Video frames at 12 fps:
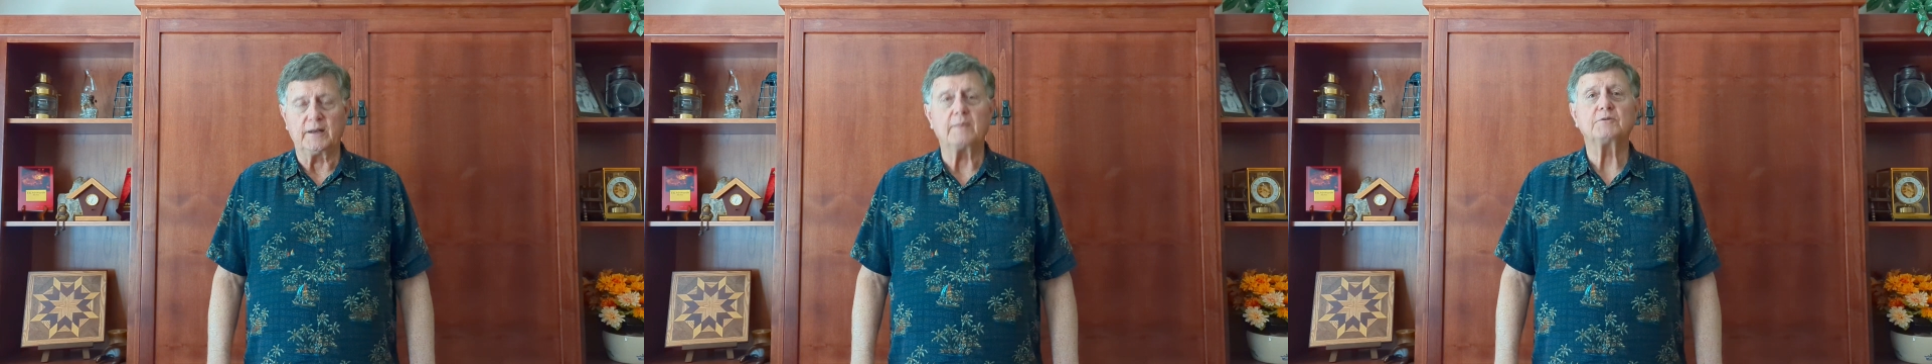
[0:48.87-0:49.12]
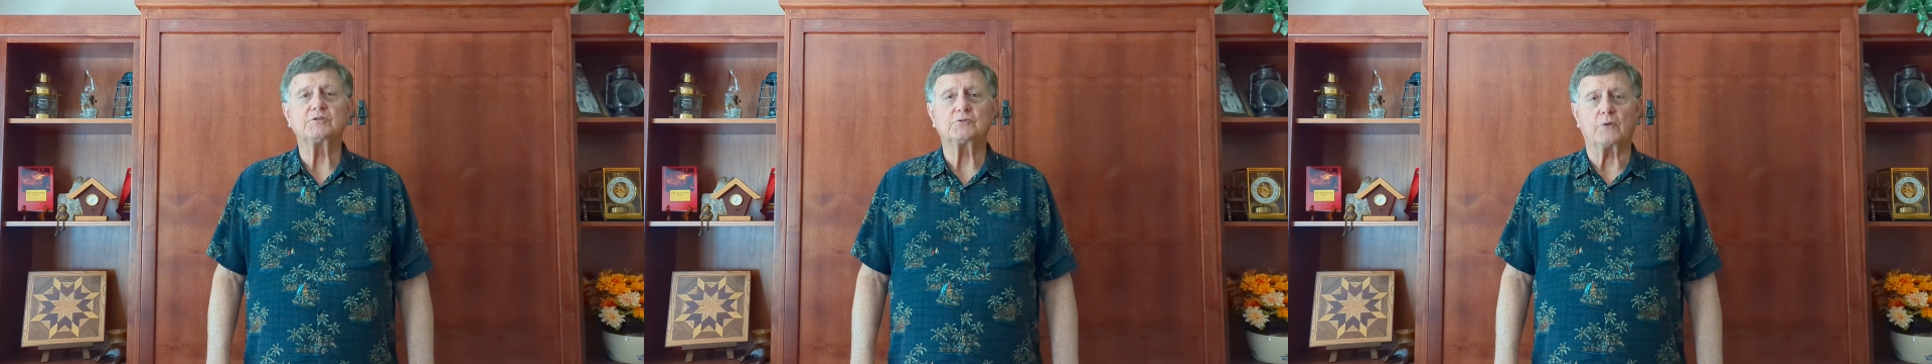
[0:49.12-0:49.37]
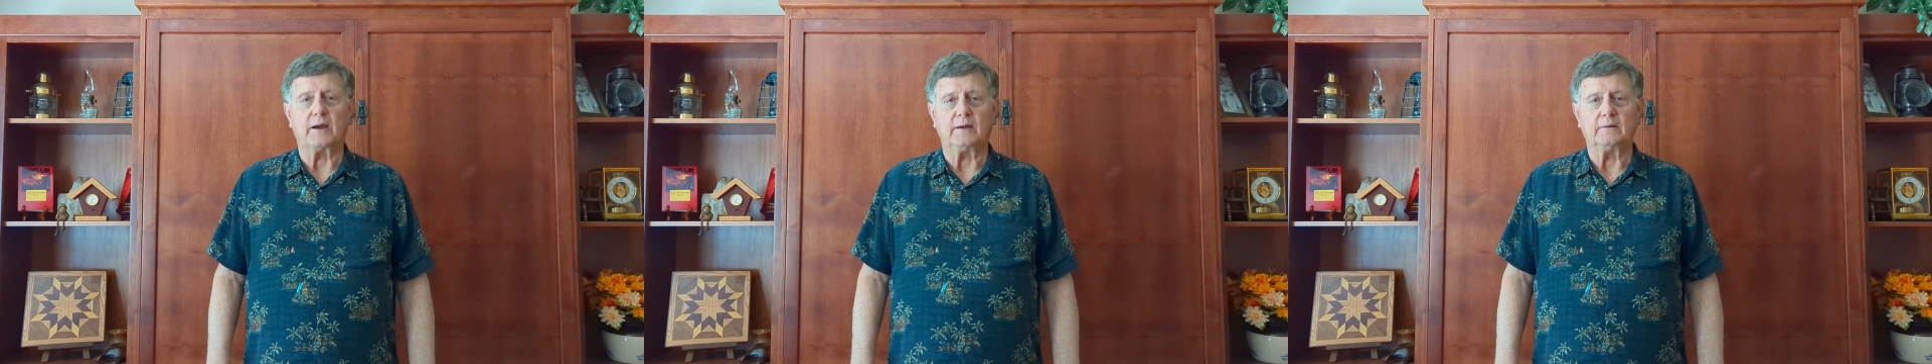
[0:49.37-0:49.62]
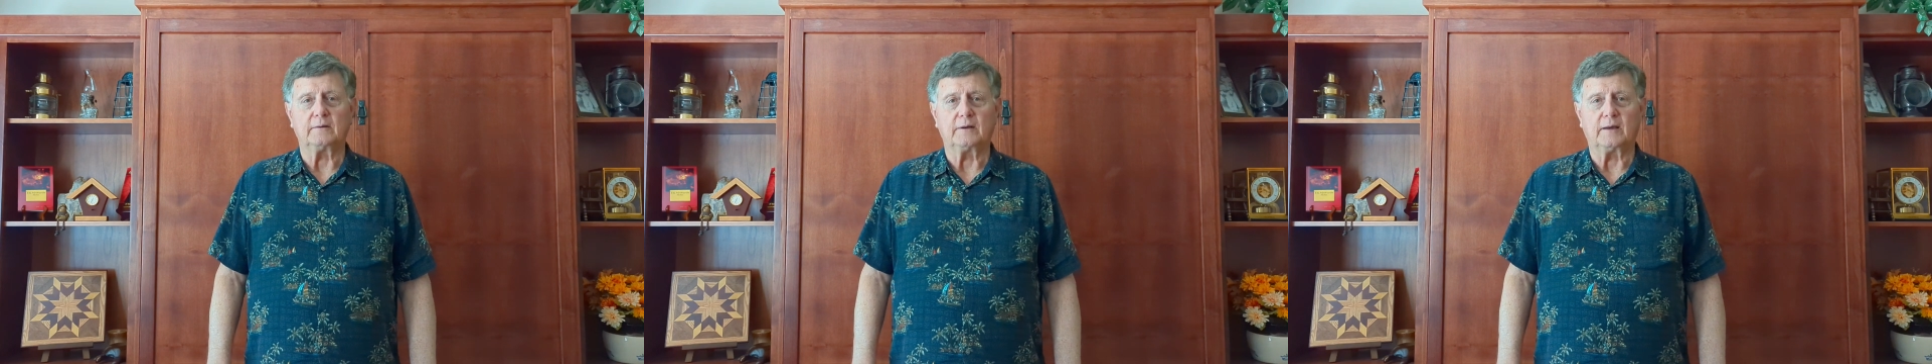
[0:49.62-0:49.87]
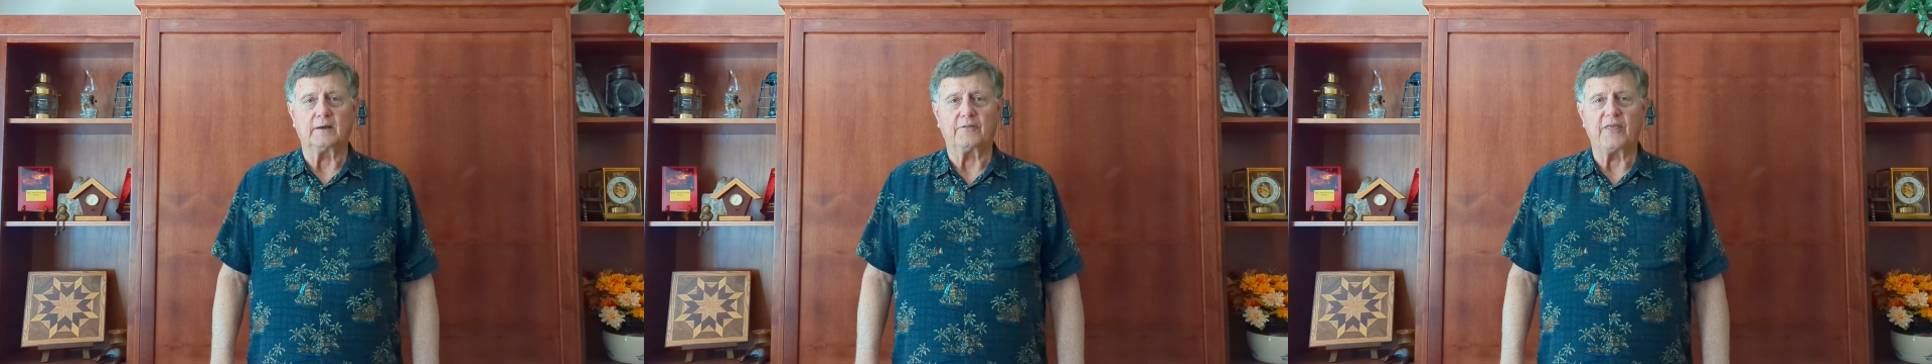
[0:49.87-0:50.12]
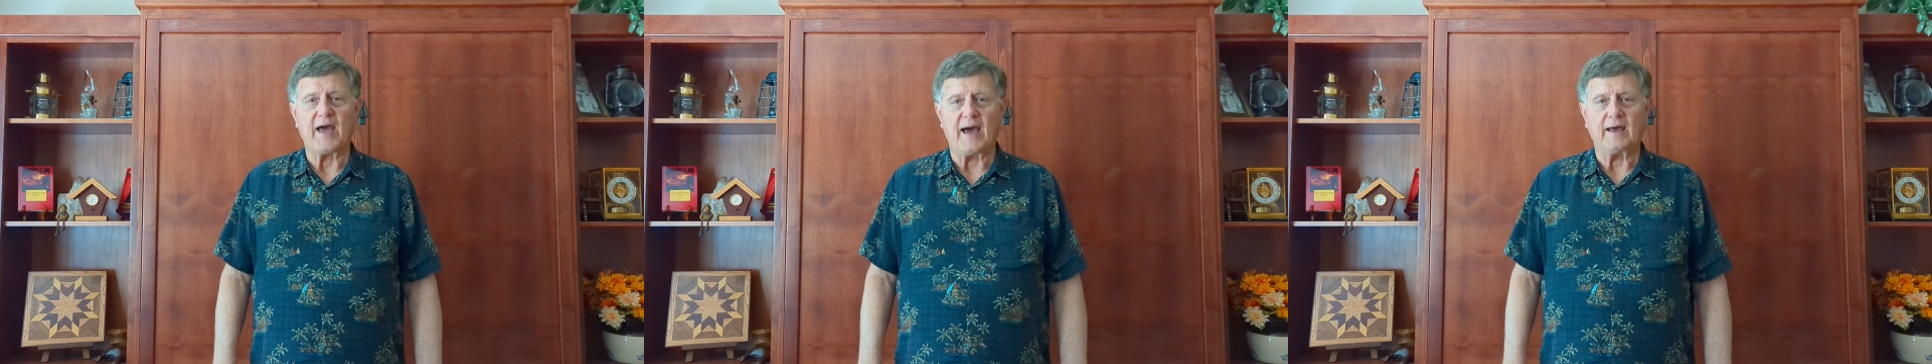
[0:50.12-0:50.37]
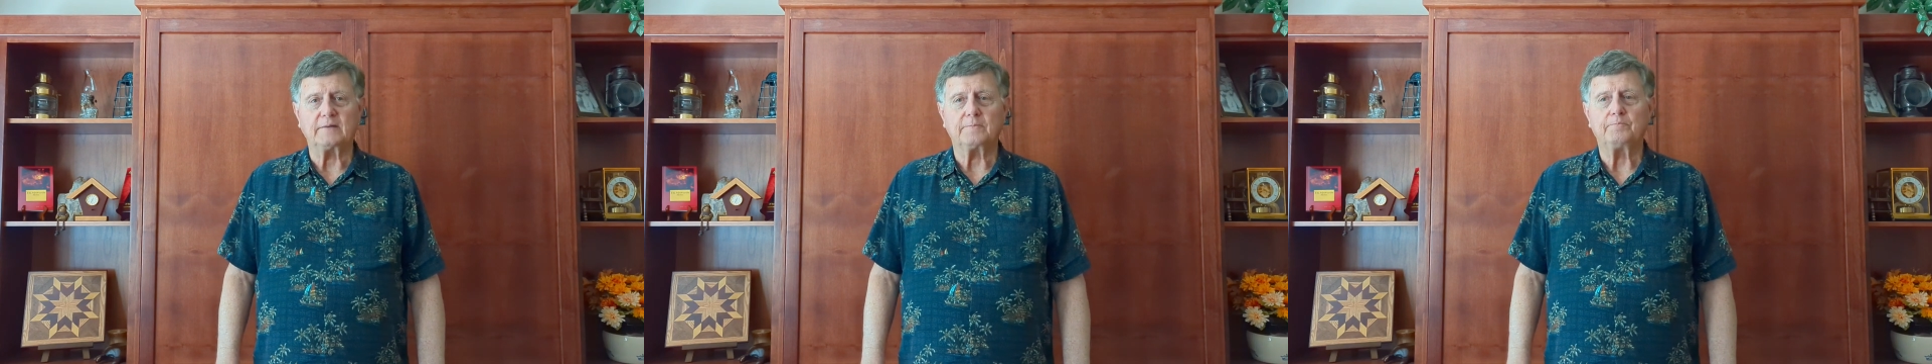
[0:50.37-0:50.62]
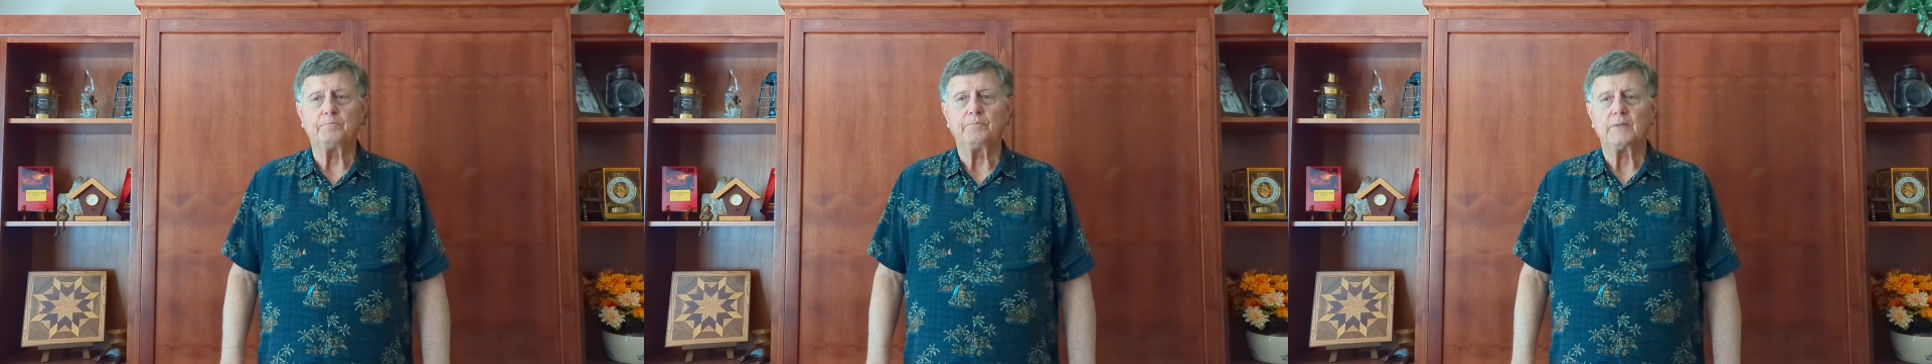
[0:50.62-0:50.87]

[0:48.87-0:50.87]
demonstrate that.